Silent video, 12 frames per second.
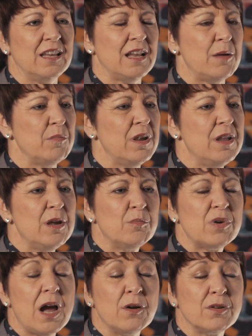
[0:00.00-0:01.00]
And I'm
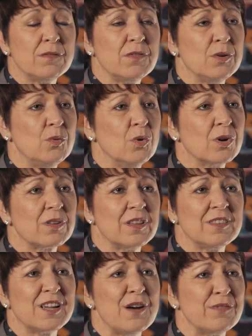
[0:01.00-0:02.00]
proud of the work
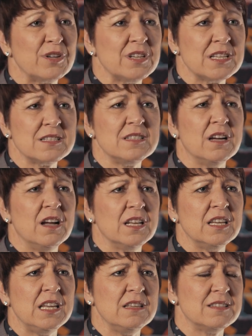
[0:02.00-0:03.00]
that the governor has
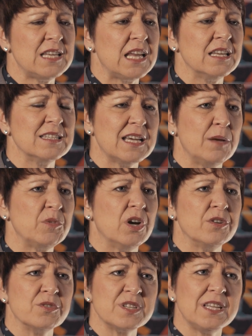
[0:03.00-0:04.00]
done. He's taken time
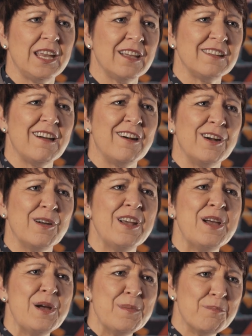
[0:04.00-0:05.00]
to understand our
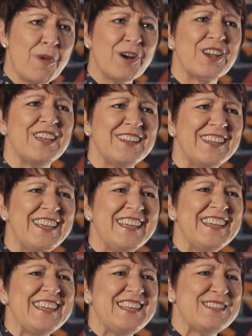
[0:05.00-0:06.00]
market.
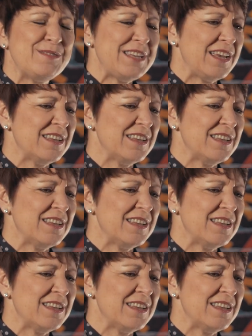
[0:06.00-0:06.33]
He's